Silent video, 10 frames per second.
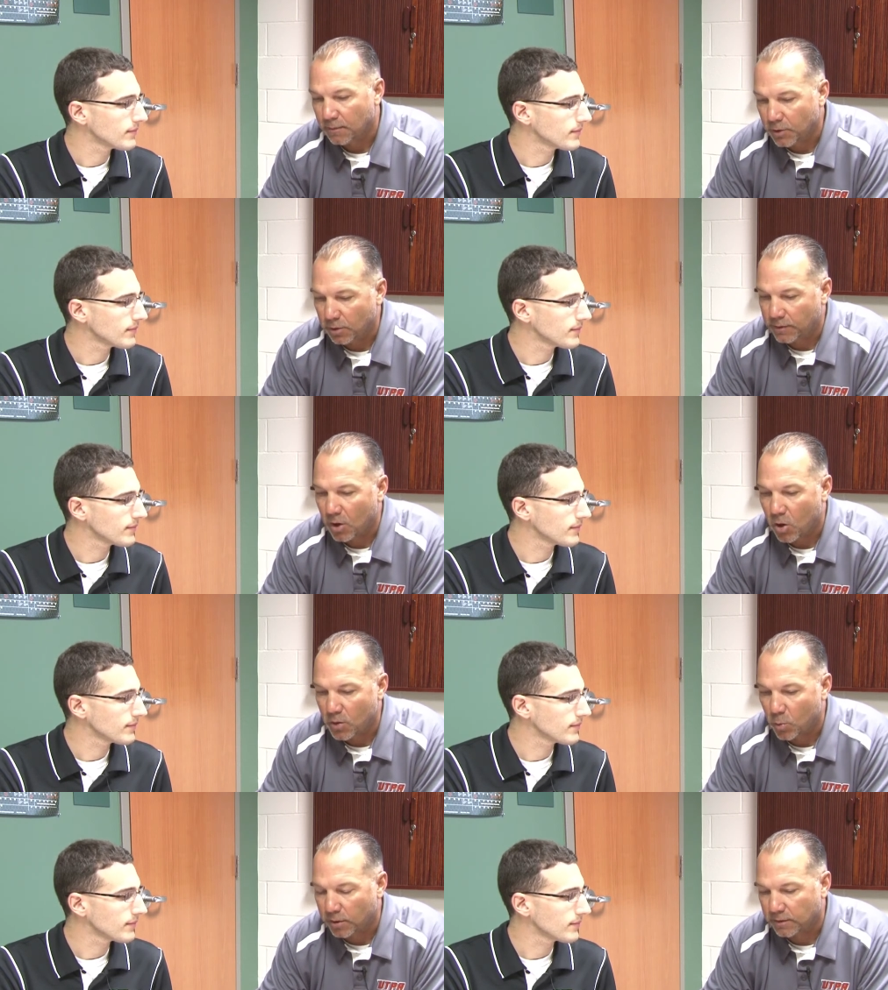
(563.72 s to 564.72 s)
Speaker 1: the
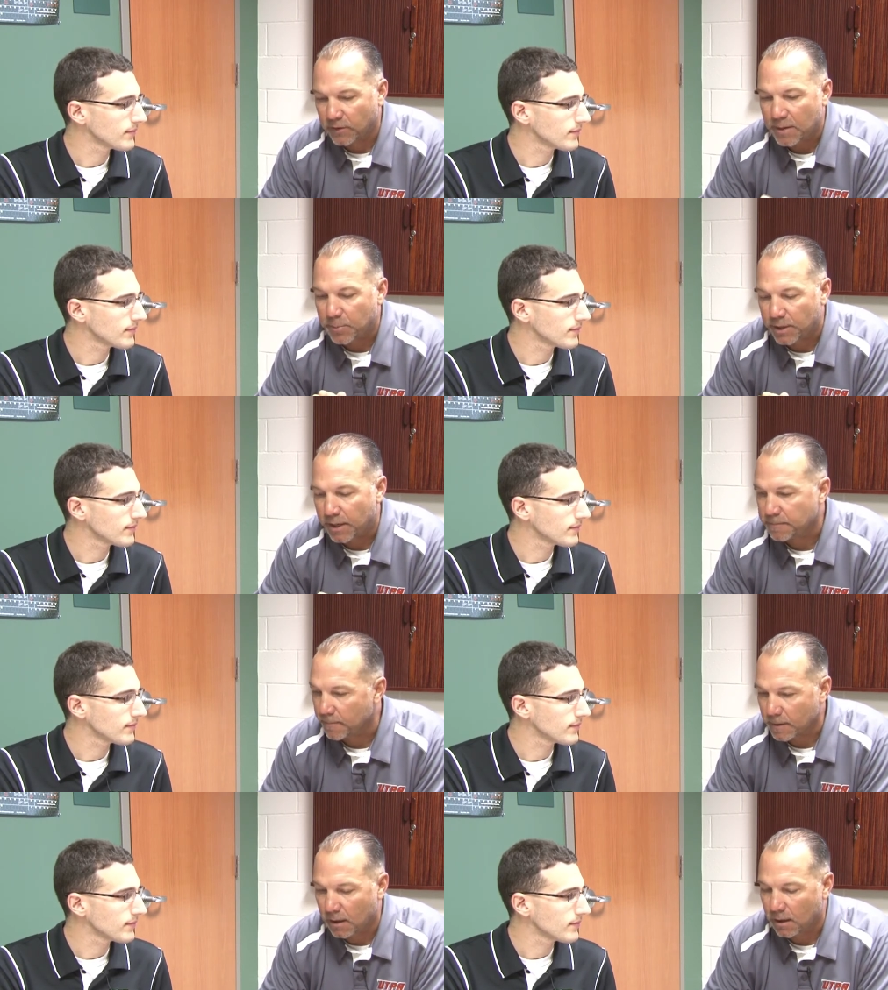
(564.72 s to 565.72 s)
hard work that they put in.
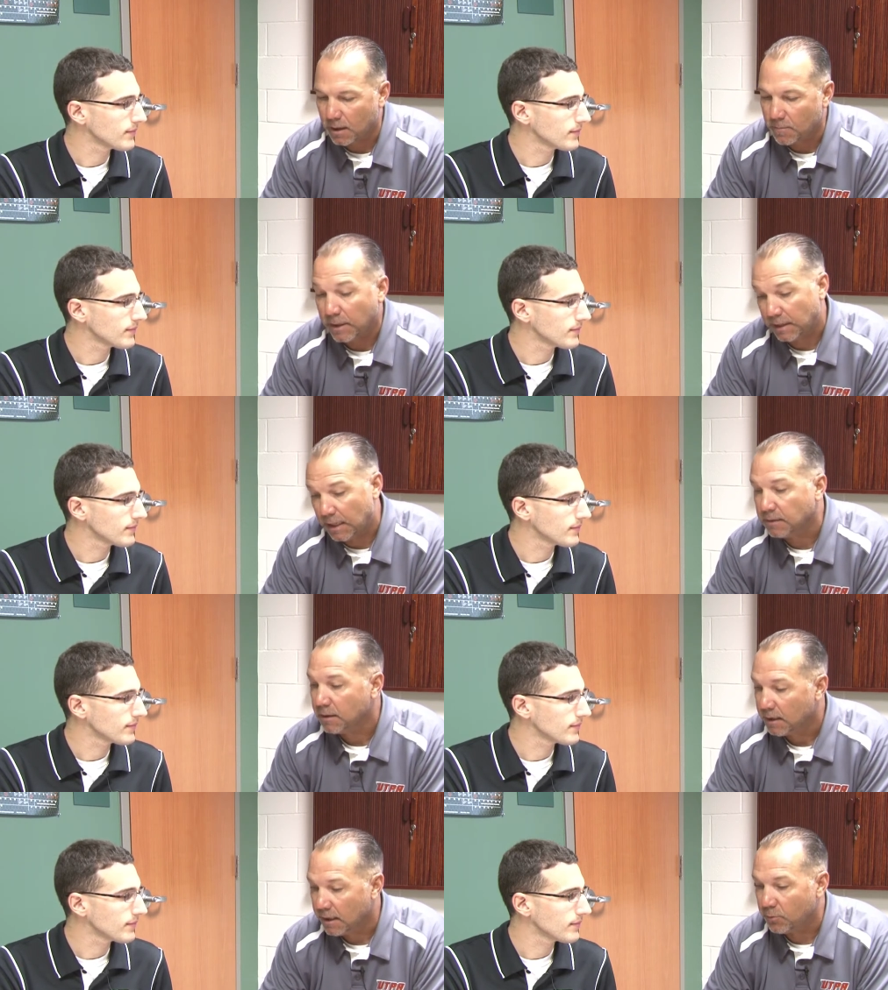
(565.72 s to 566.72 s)
And again,
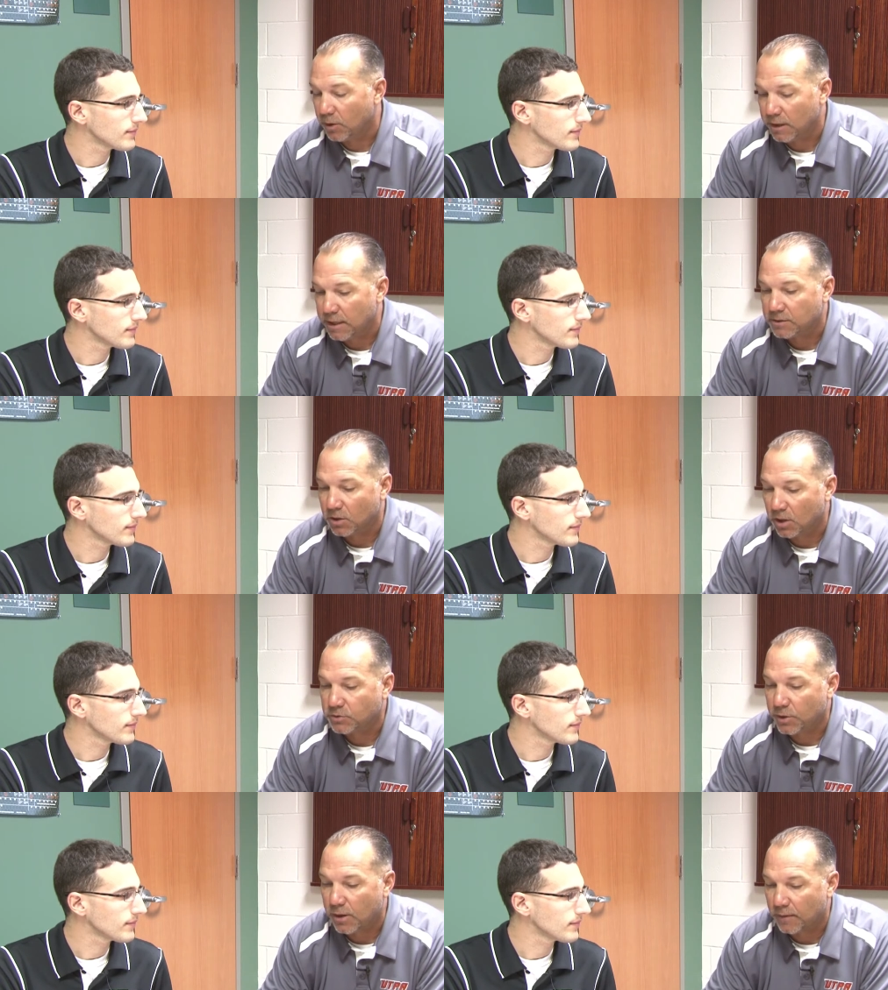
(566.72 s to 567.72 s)
it really is a
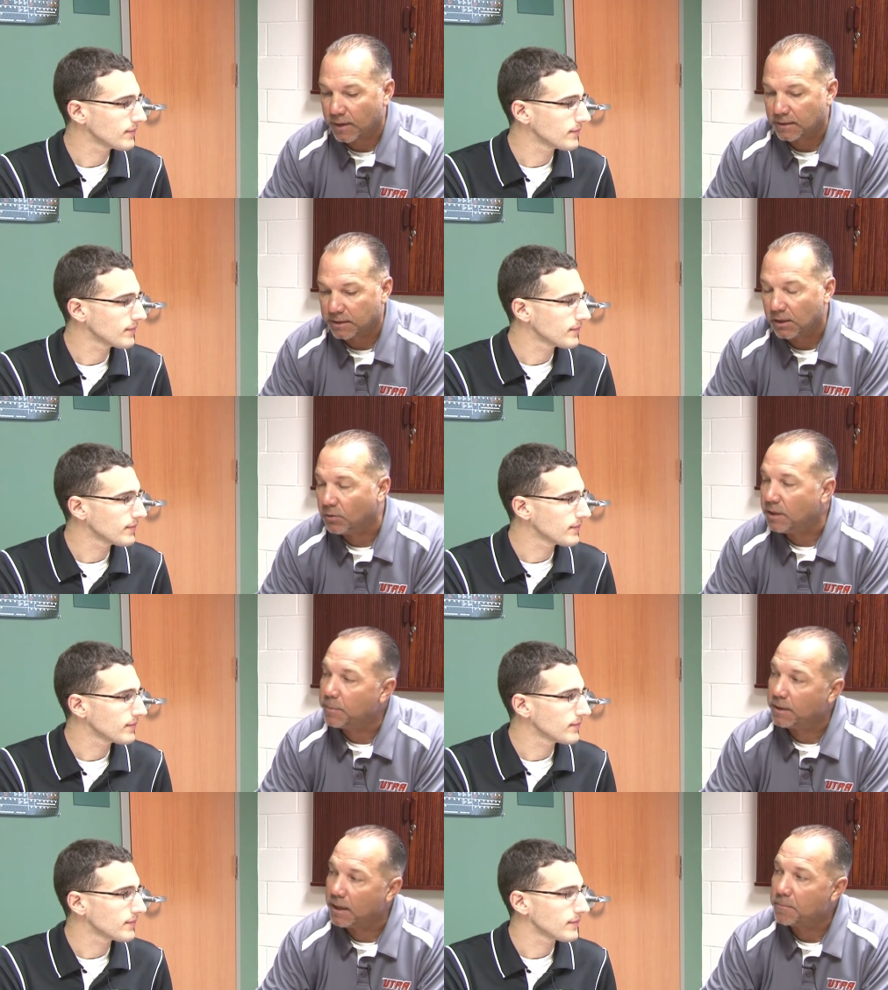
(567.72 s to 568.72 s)
luxury to have guys that can go
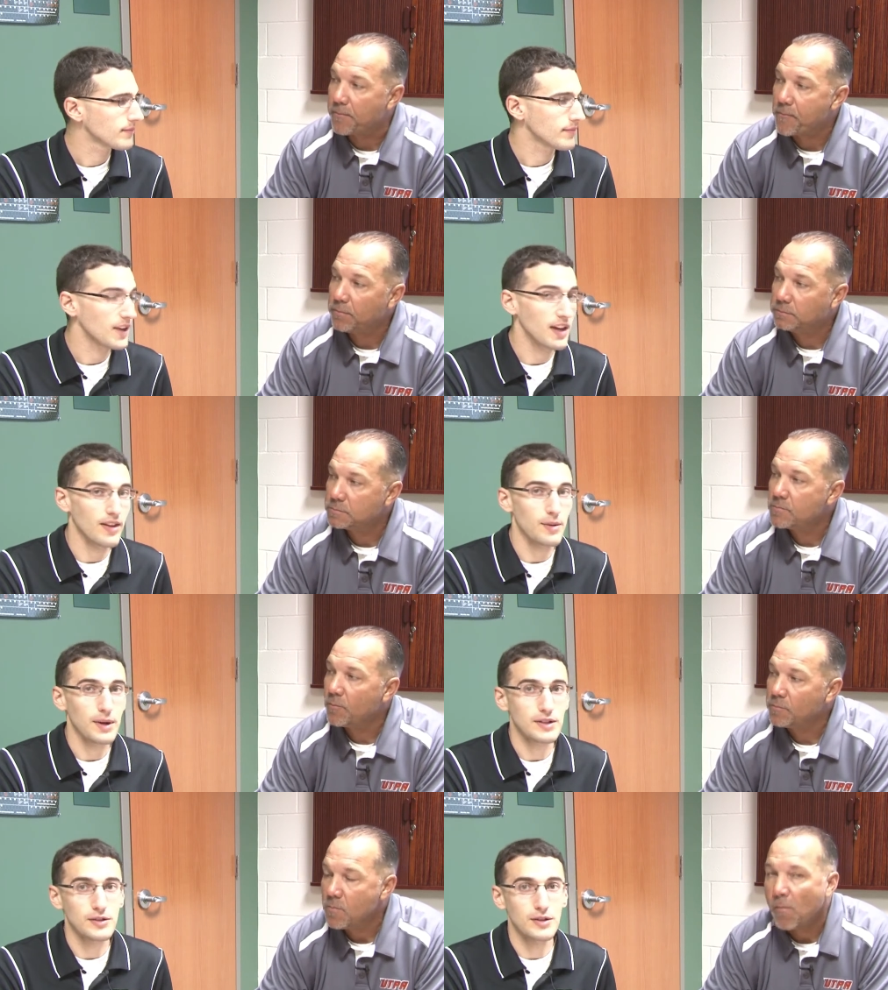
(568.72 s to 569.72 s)
deep in the game.
Speaker 2: Yeah, that
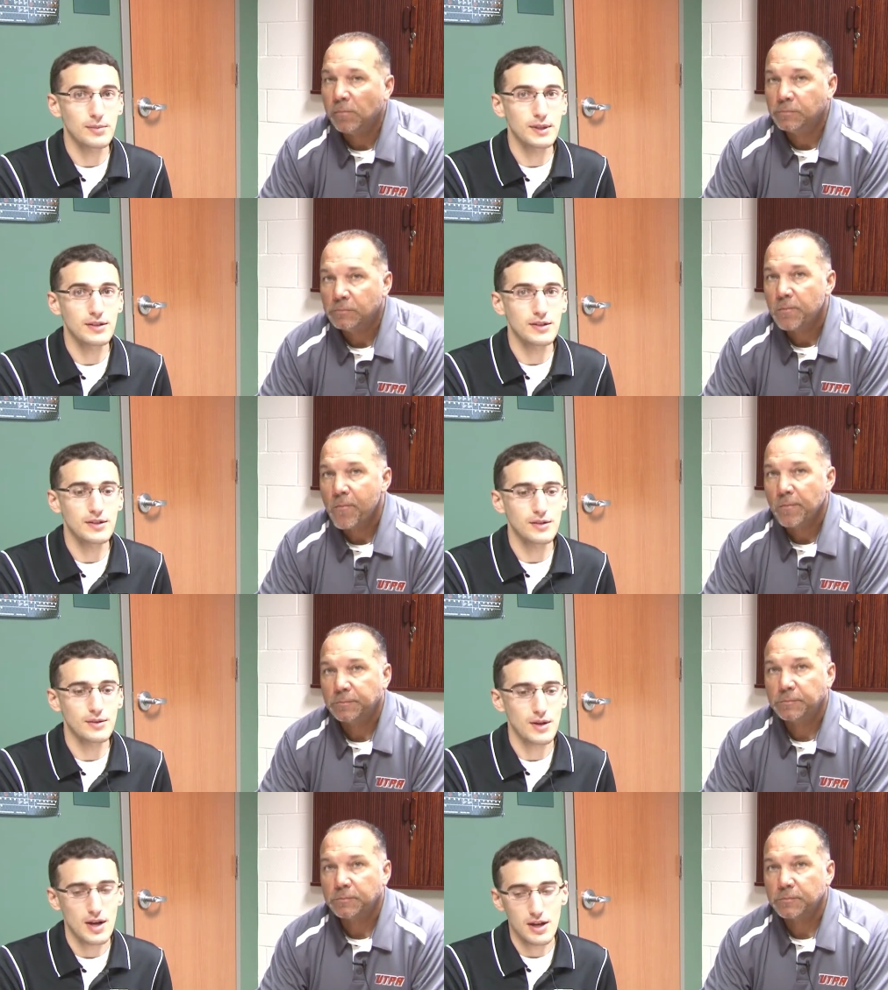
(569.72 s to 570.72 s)
WAC tournament,
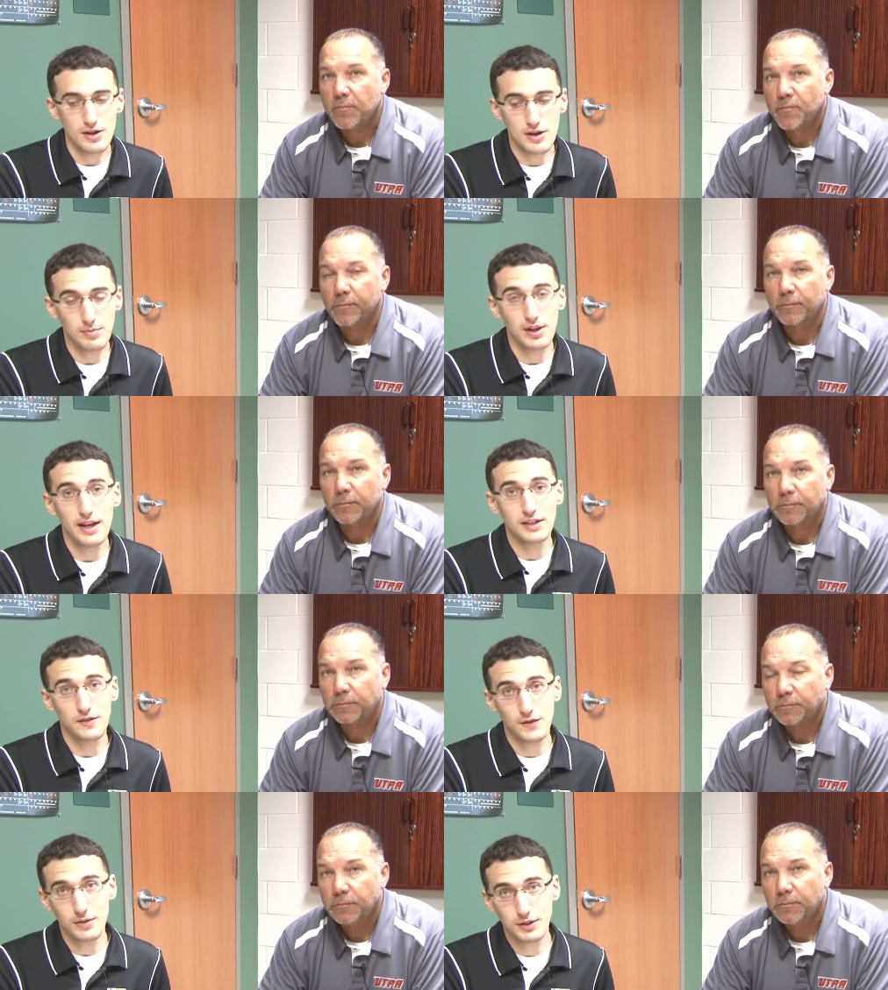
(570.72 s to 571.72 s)
you could play
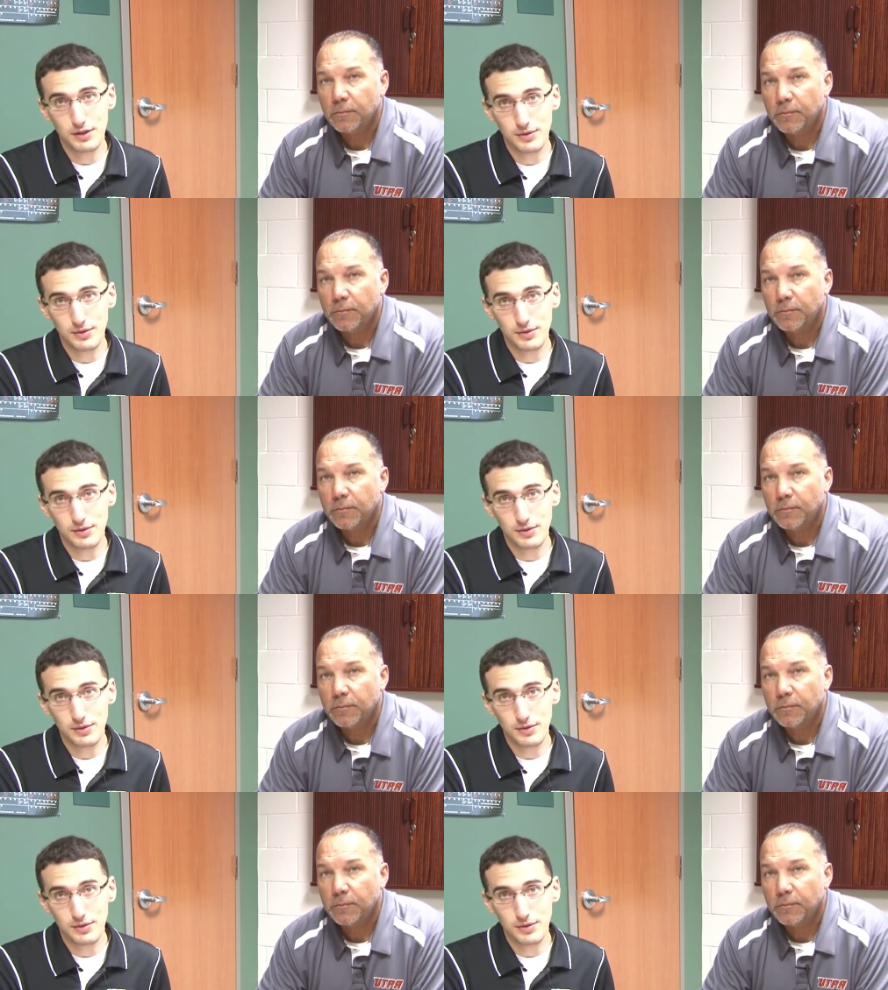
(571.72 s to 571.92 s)
as few as